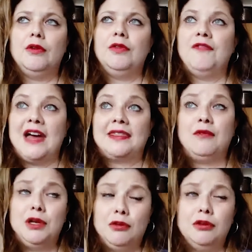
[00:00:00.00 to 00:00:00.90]
the fact that
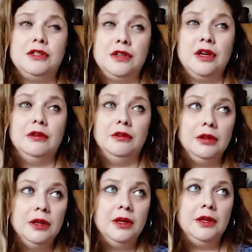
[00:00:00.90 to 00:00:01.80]
we're not eternal.
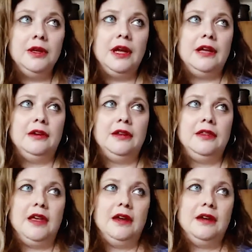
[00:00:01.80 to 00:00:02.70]
And I
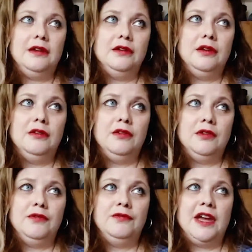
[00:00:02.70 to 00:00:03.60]
think, you know,
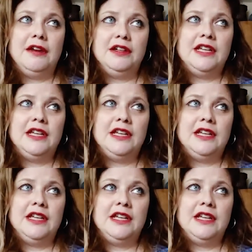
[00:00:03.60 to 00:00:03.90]
fairy